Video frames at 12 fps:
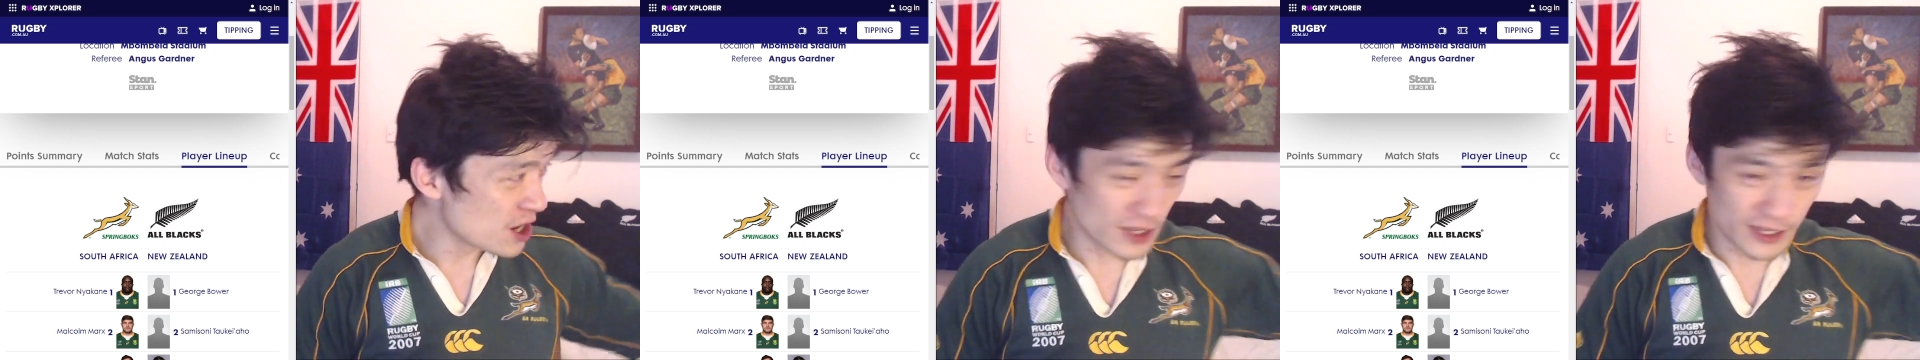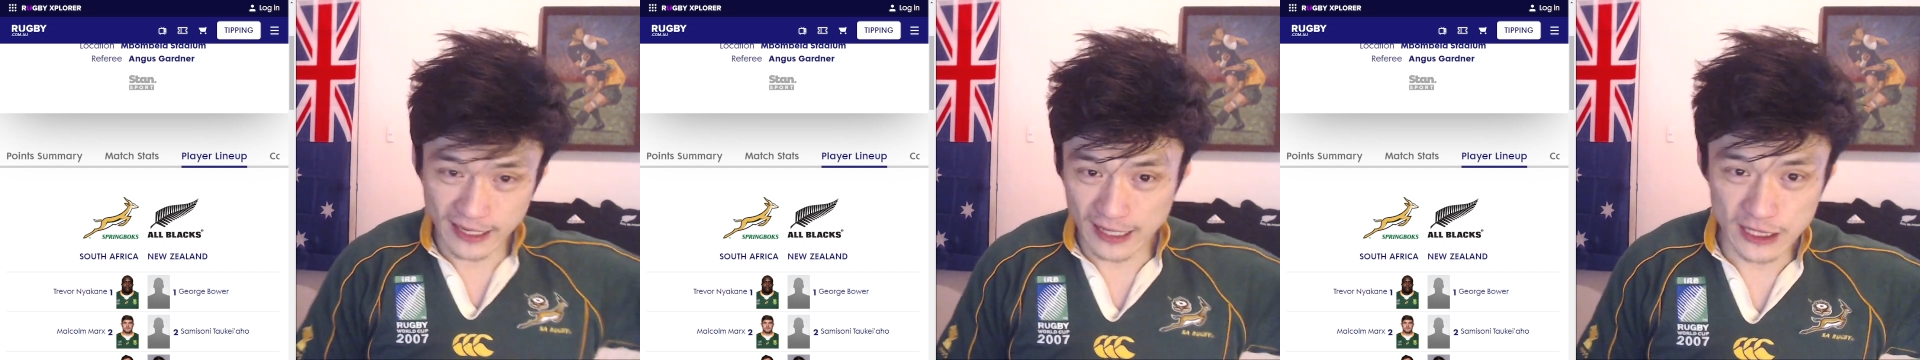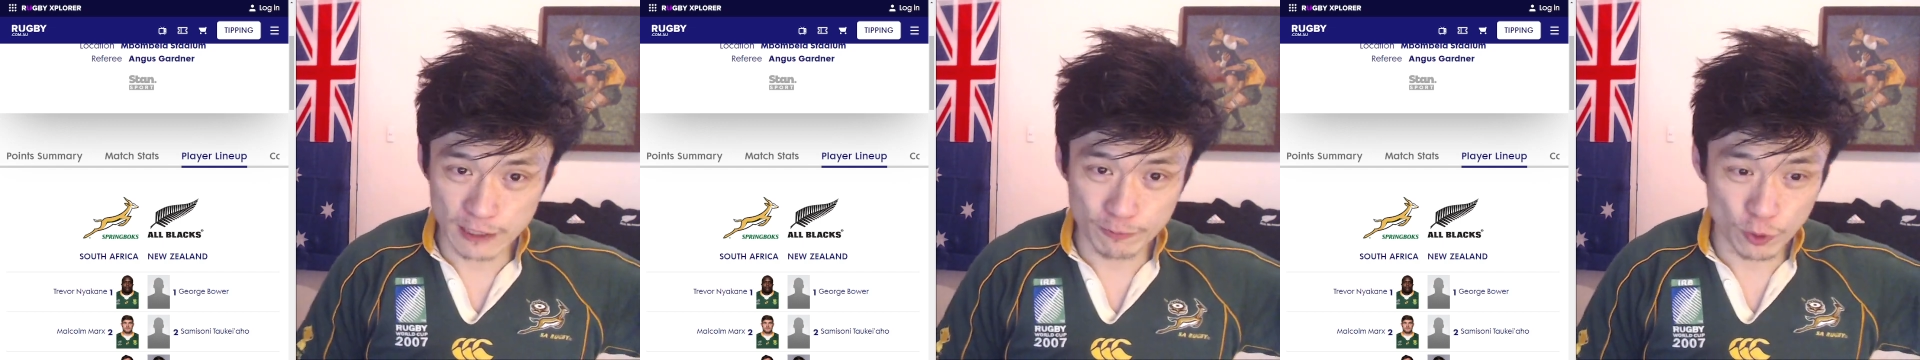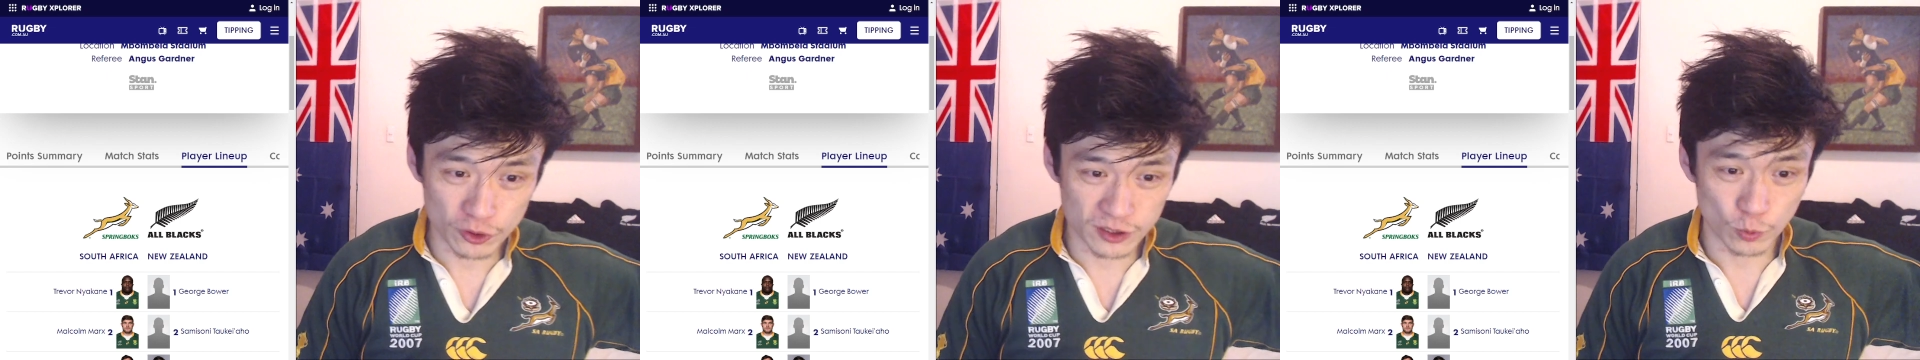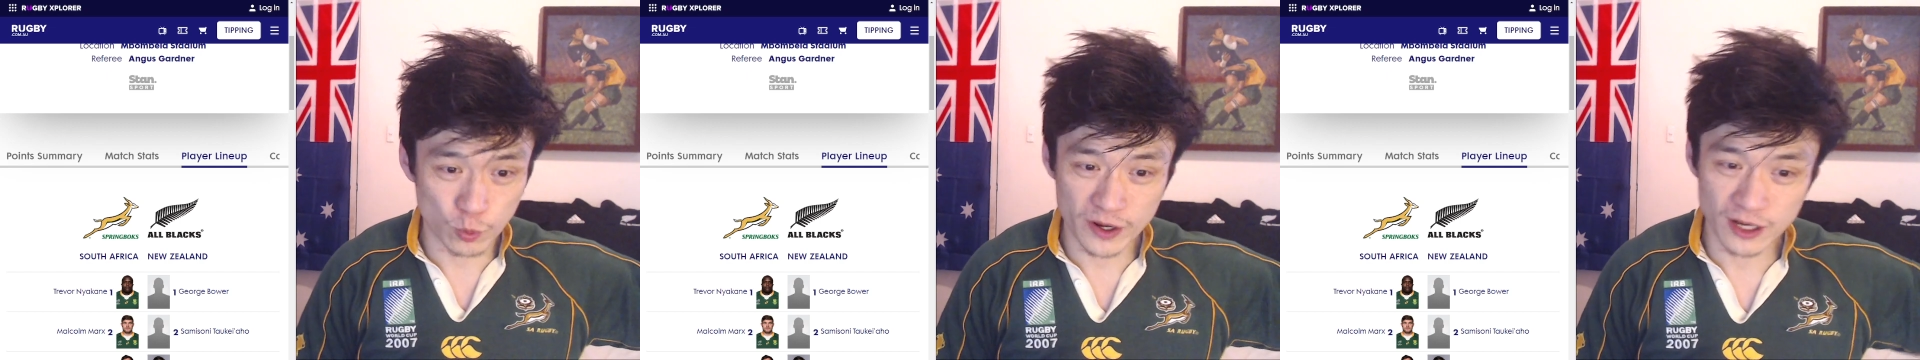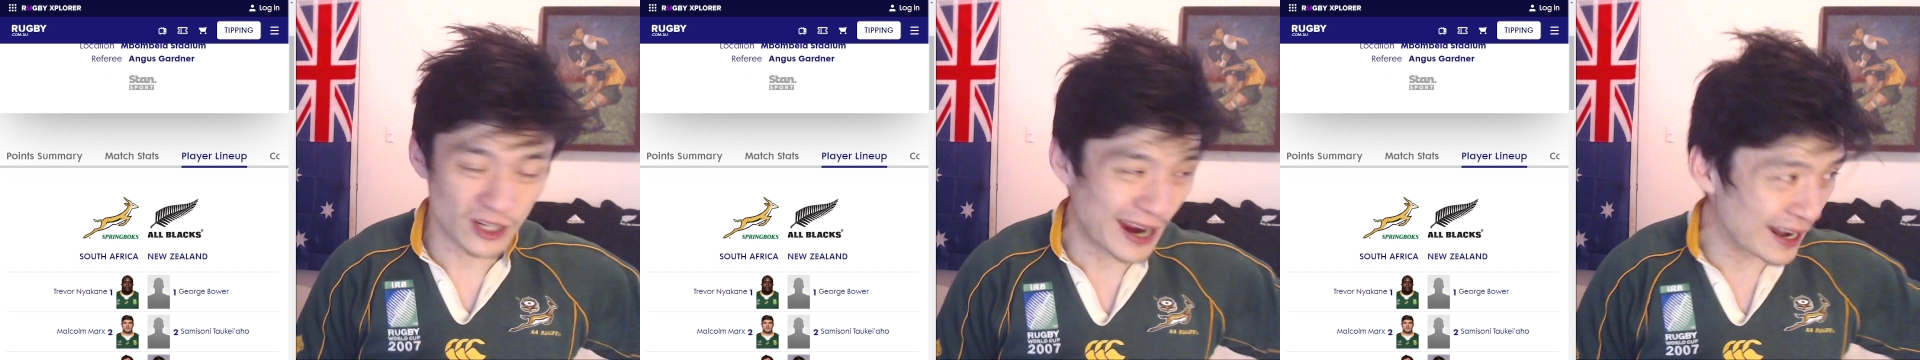get the ball to the winger,
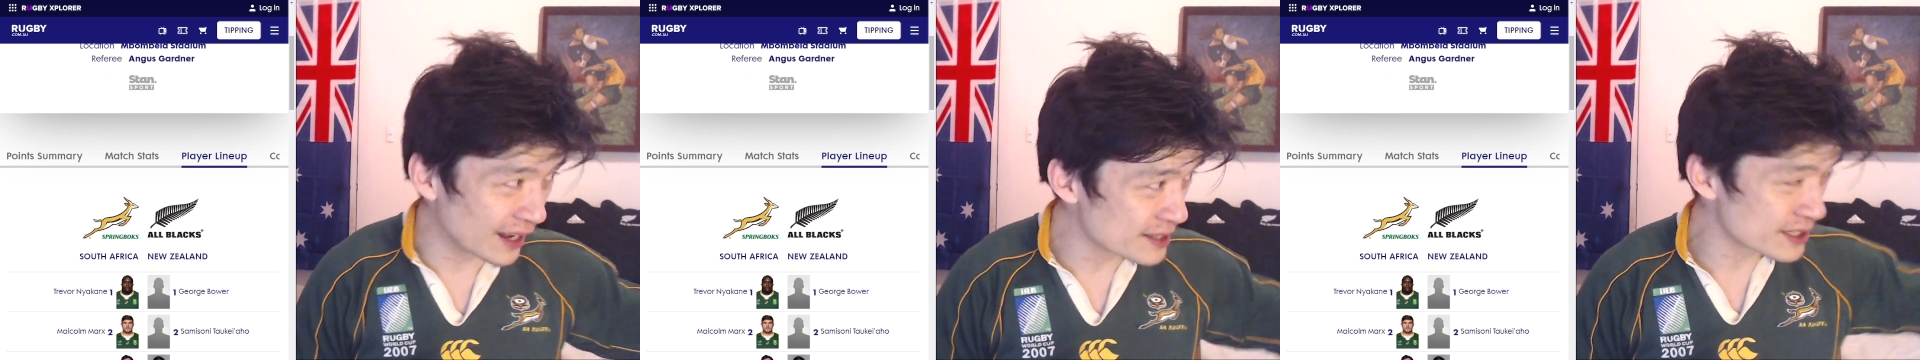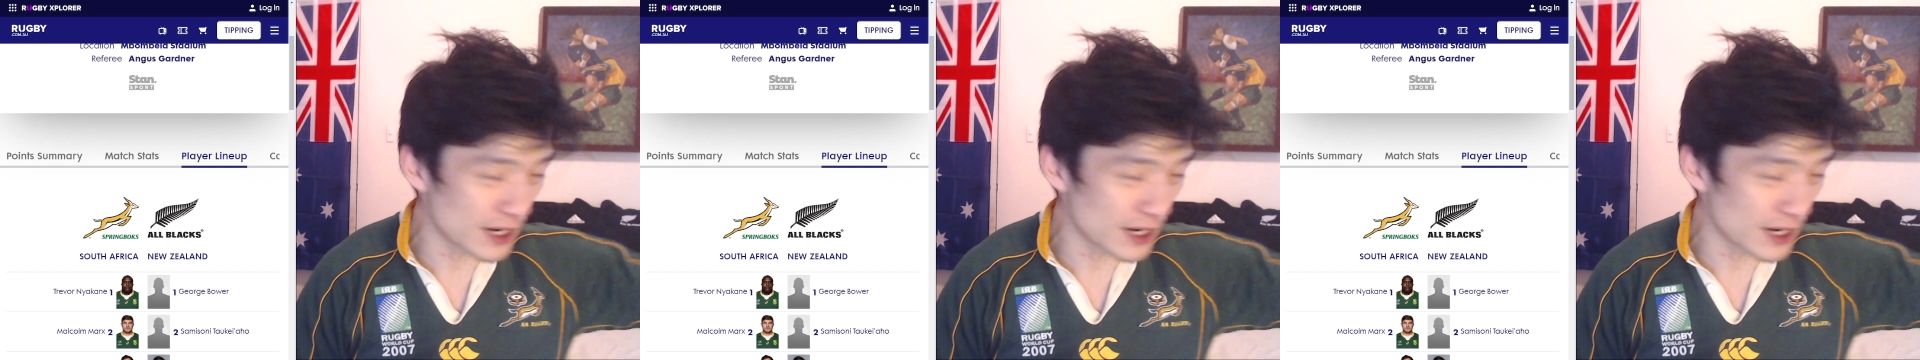to Alensa.